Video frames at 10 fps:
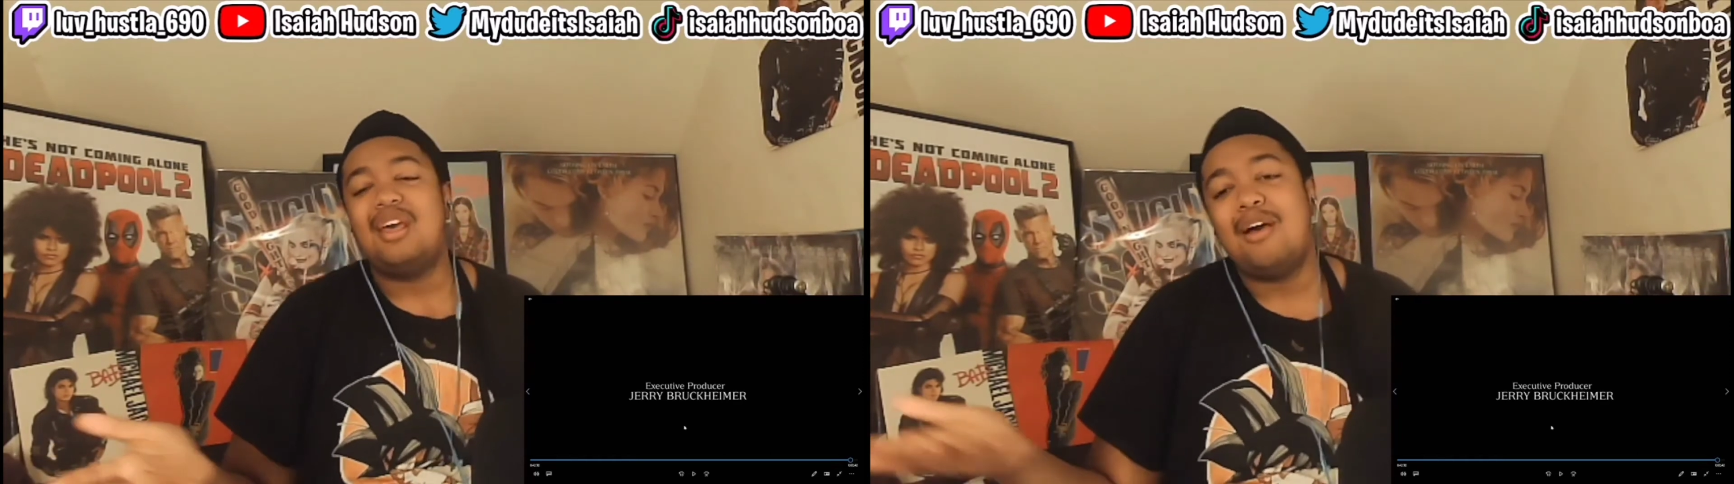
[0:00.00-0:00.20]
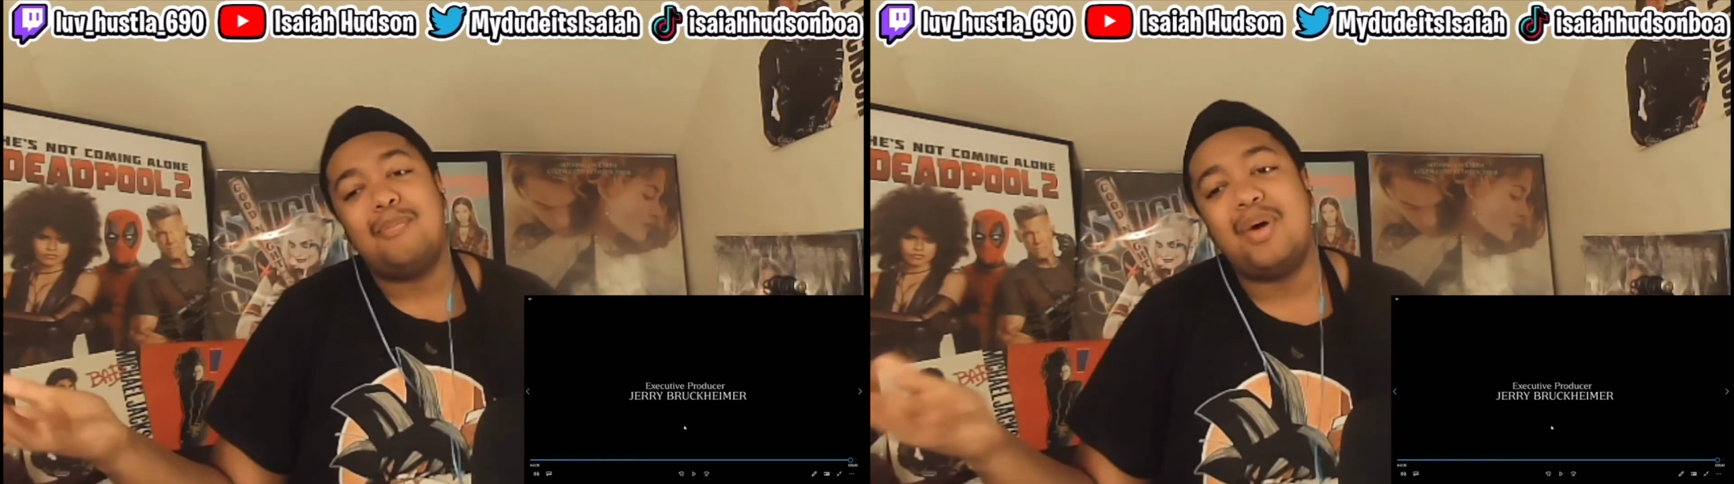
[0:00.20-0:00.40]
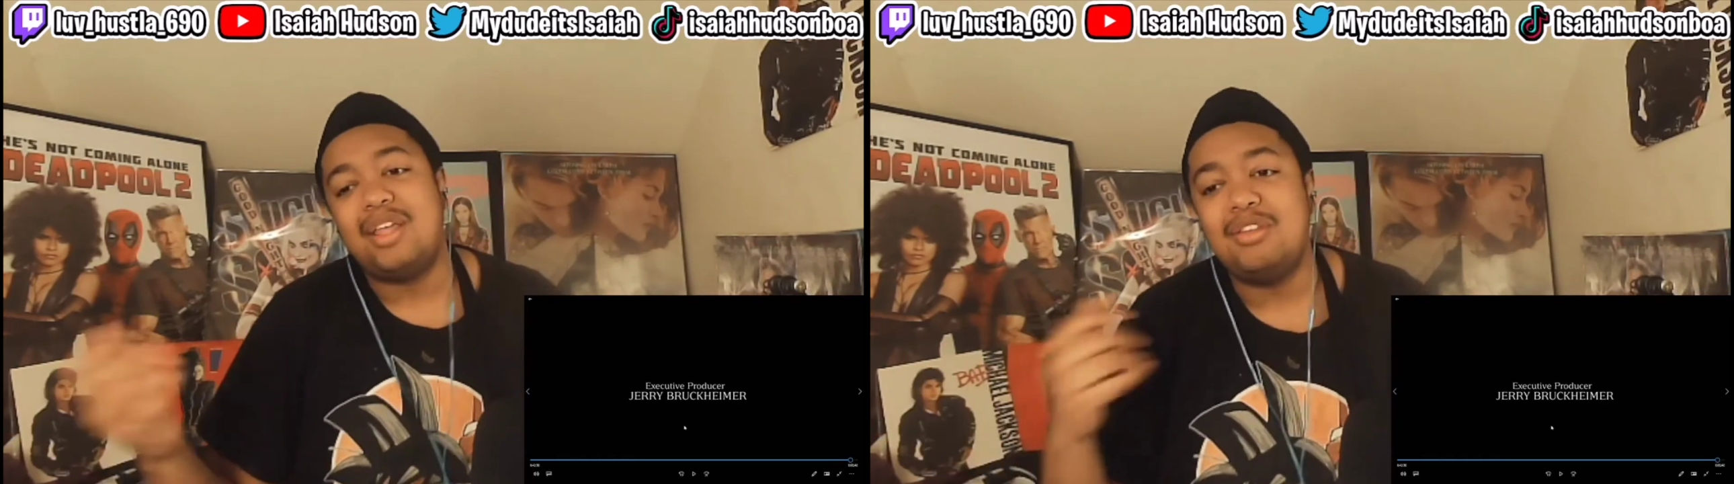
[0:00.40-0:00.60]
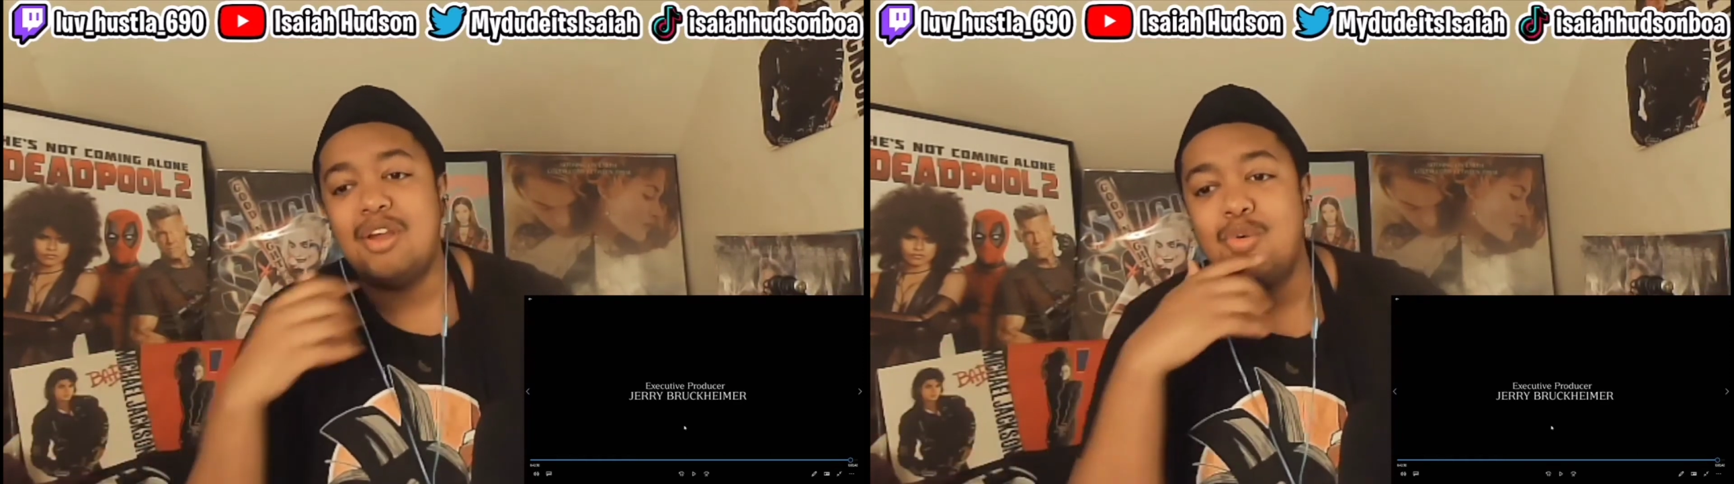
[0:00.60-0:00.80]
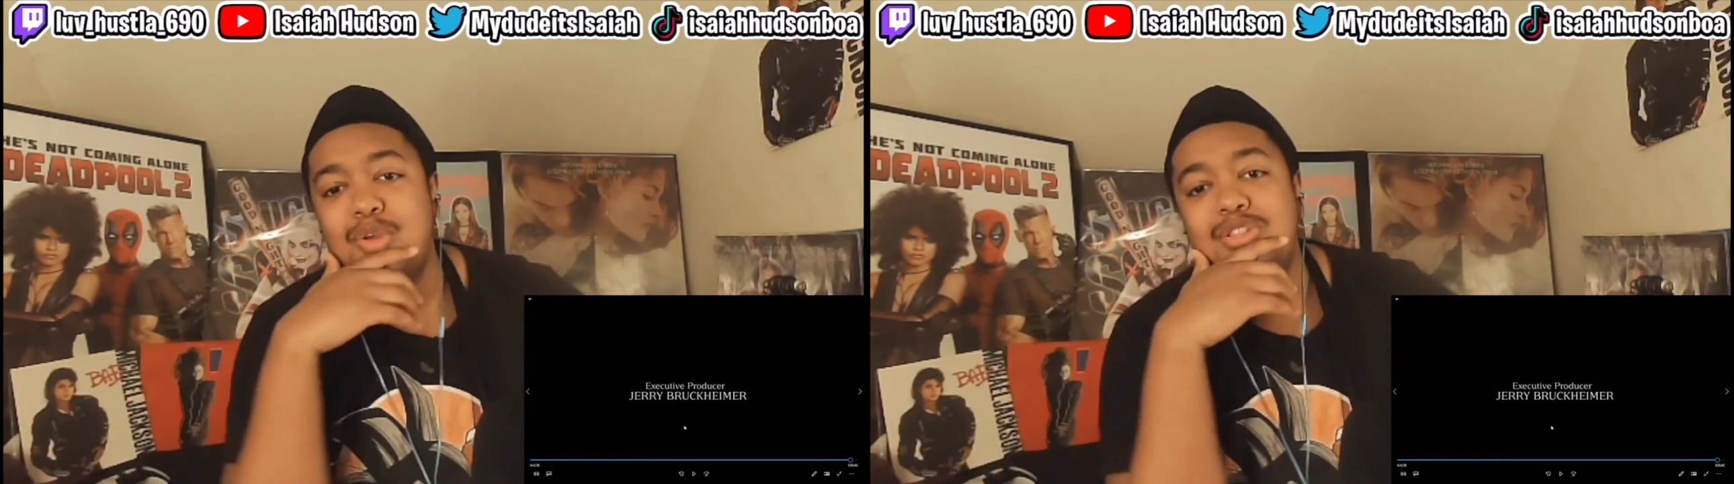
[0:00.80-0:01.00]
But, you know,
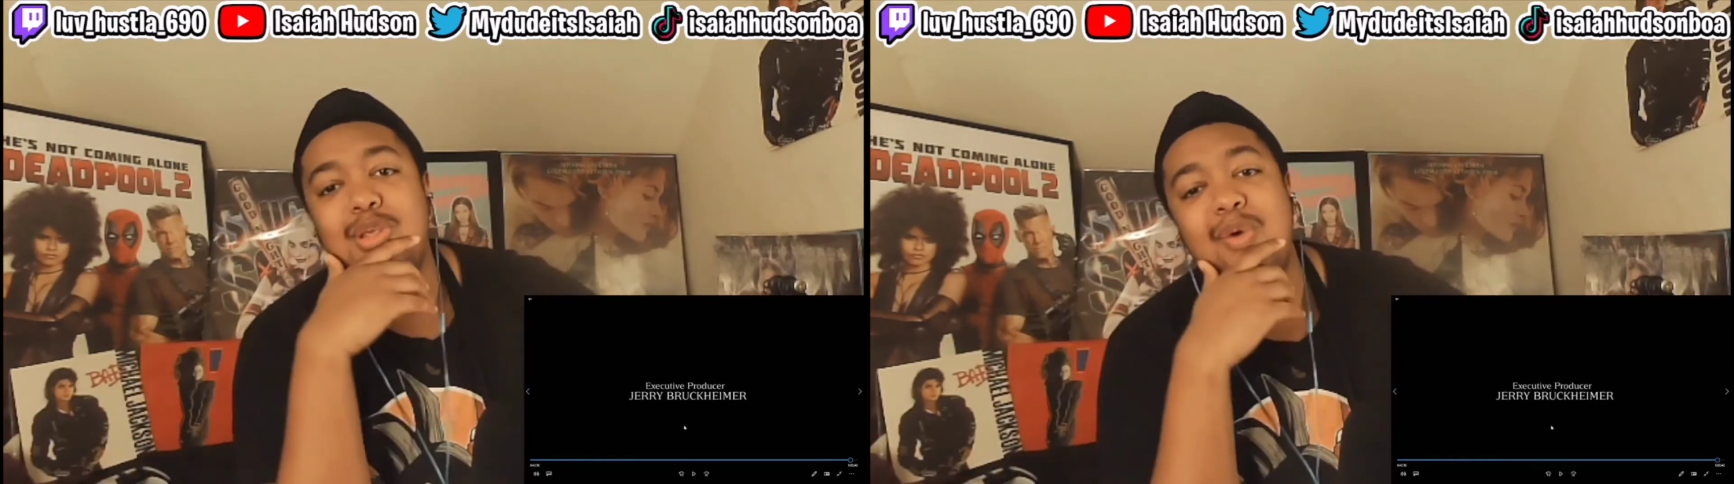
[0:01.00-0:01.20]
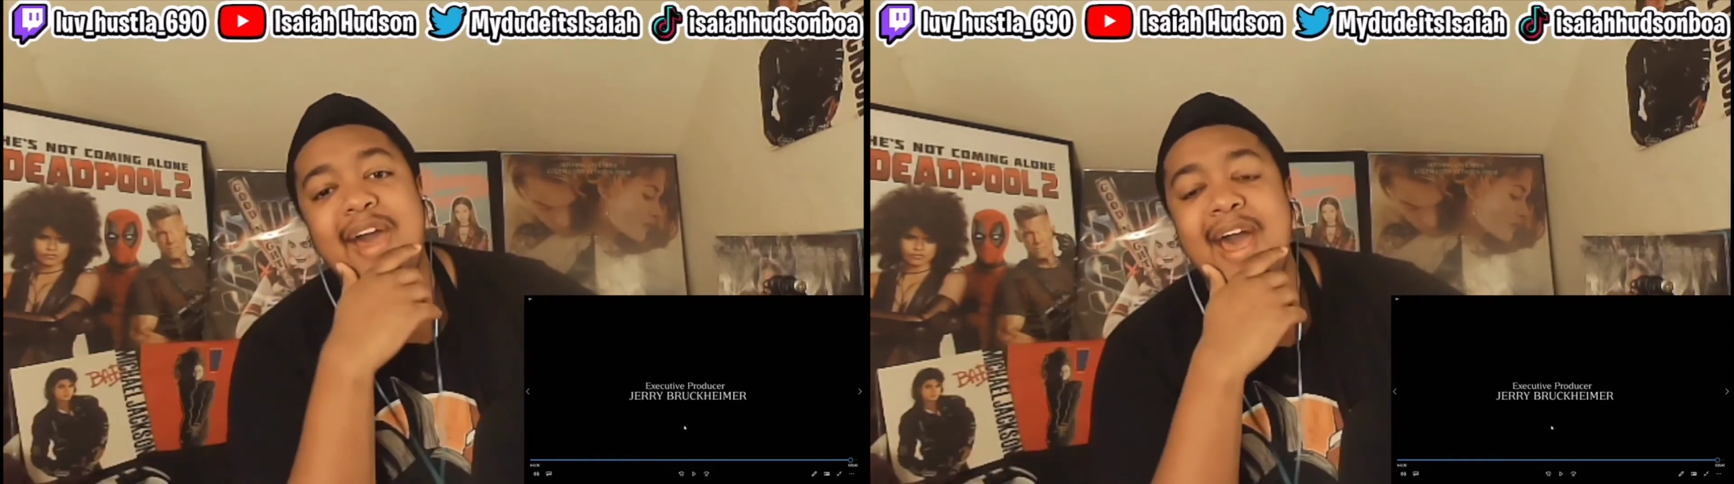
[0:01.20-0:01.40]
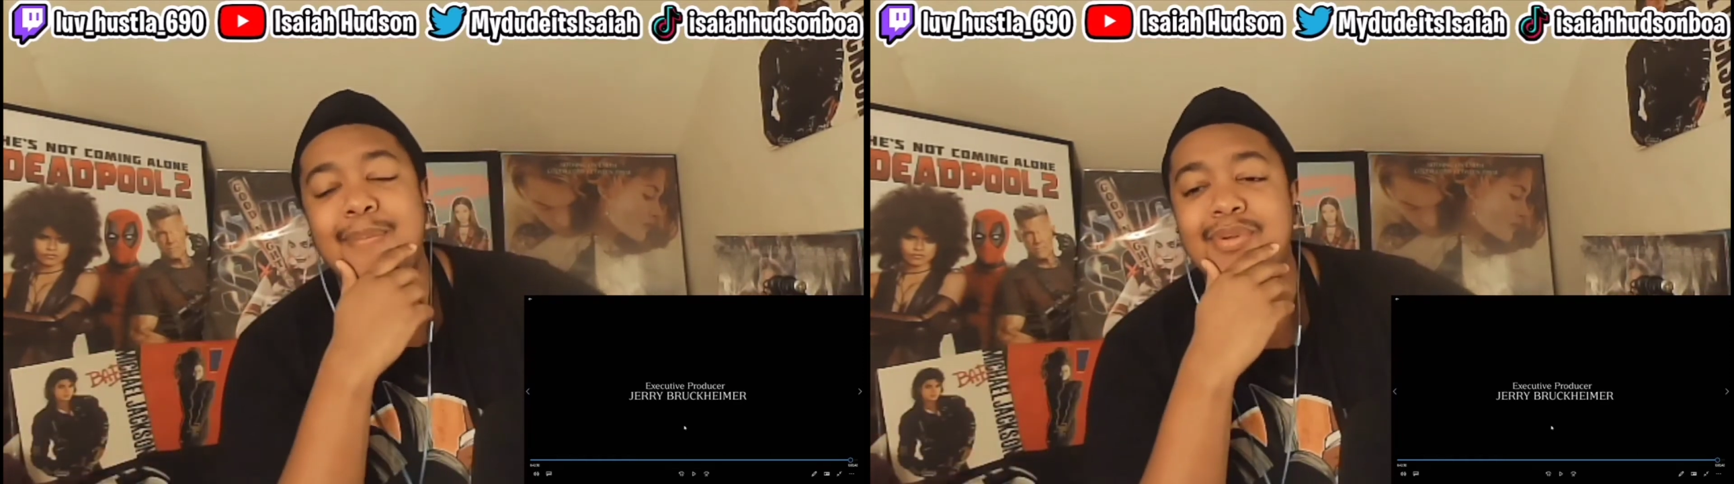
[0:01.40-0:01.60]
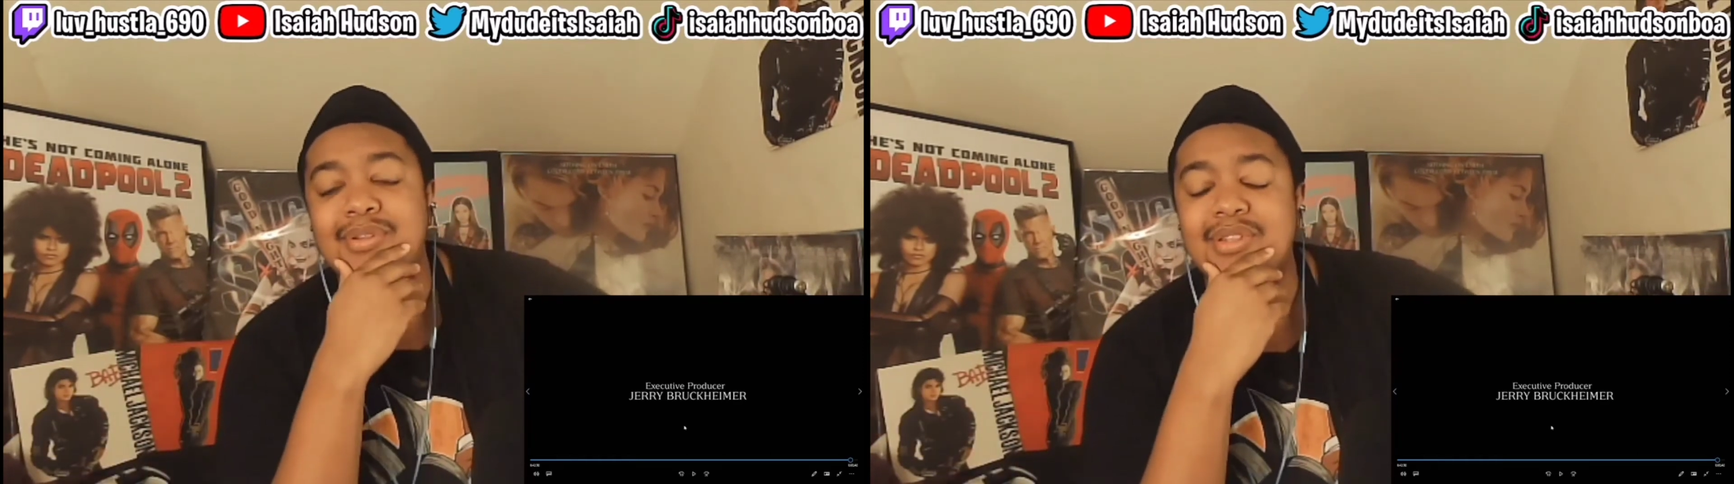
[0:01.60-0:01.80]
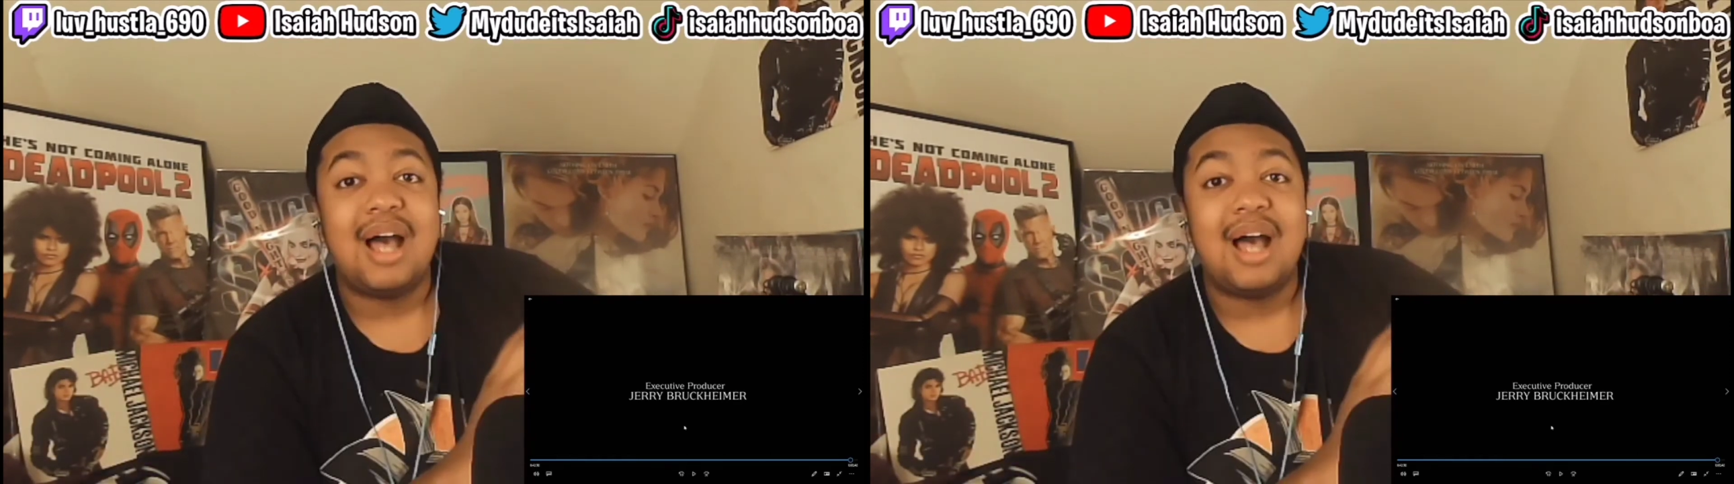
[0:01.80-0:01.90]
we'll see what happens.